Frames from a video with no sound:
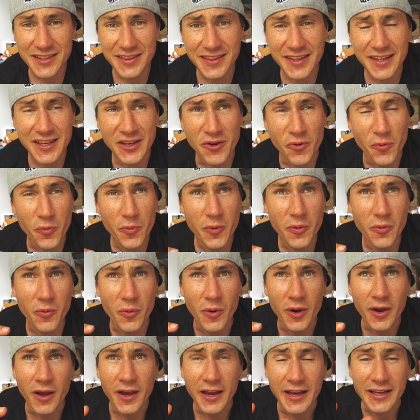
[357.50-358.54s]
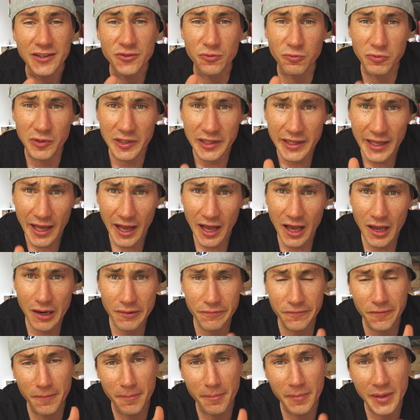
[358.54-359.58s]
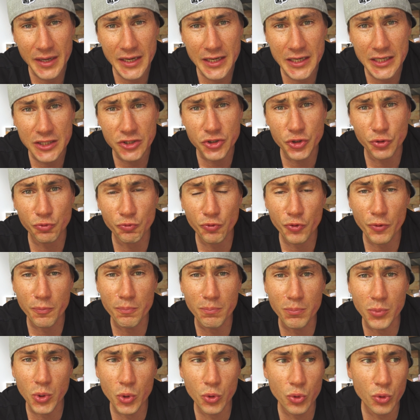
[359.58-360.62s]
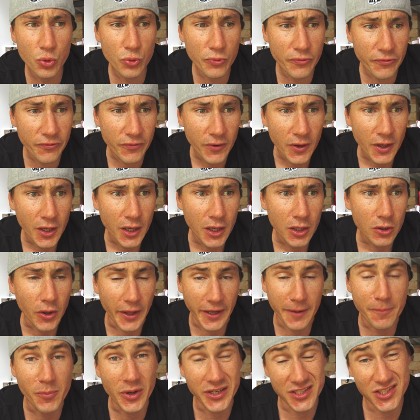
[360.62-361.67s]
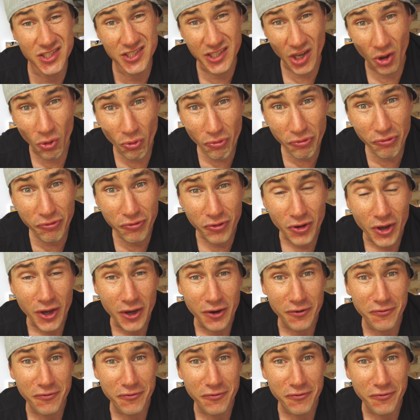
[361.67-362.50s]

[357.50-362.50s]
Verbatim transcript: the thing, it's really hard for me to remove like myself